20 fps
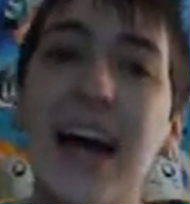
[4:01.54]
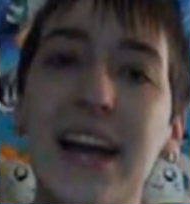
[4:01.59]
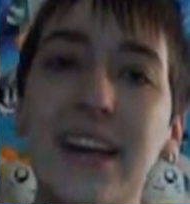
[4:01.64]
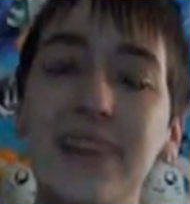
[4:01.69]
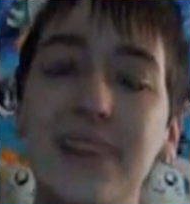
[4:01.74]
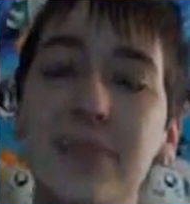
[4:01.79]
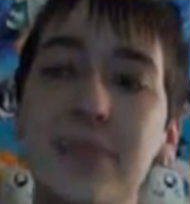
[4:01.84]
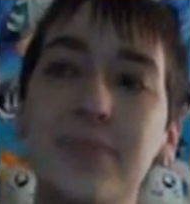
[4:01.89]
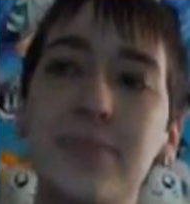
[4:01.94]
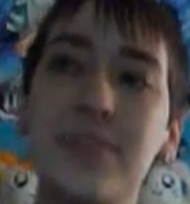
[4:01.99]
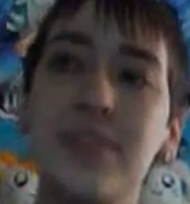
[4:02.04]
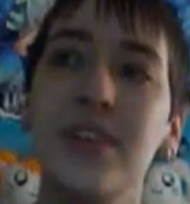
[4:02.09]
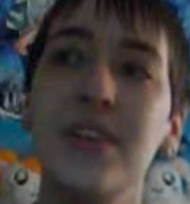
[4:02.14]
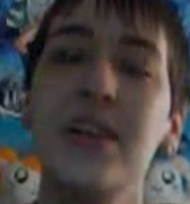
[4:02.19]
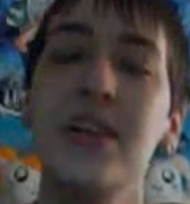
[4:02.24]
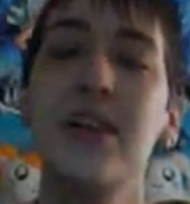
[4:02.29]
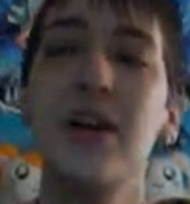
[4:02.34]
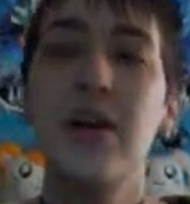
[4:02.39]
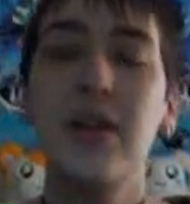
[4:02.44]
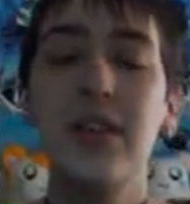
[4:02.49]
items
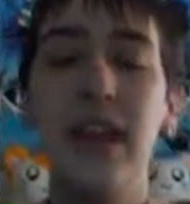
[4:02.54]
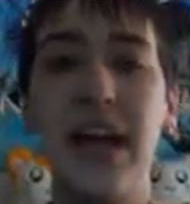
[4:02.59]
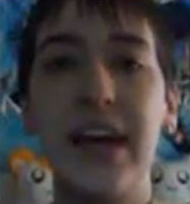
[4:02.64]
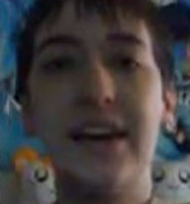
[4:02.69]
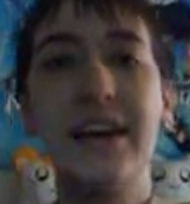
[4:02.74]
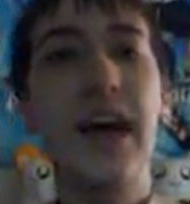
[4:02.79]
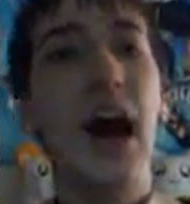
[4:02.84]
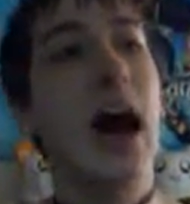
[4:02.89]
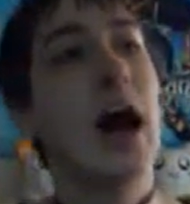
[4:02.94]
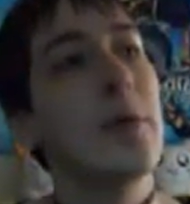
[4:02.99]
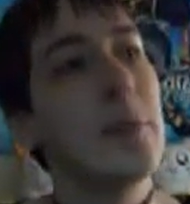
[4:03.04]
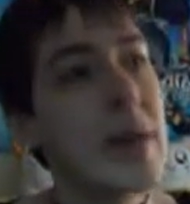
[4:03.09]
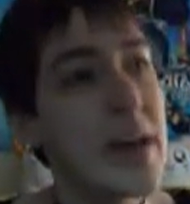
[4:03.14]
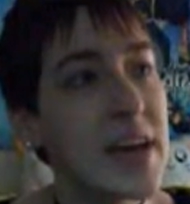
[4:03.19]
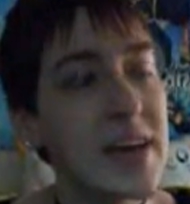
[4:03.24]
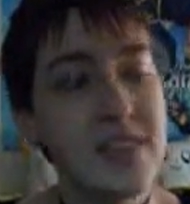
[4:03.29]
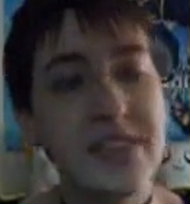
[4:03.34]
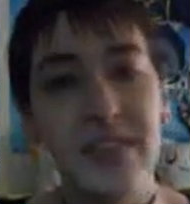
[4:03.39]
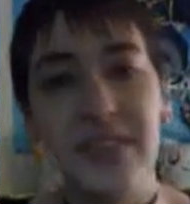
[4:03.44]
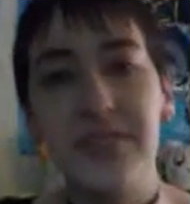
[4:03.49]
like
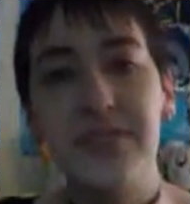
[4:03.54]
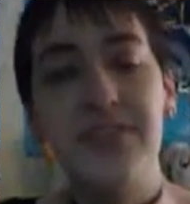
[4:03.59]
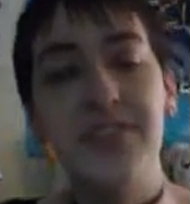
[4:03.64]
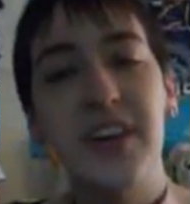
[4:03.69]
comics and,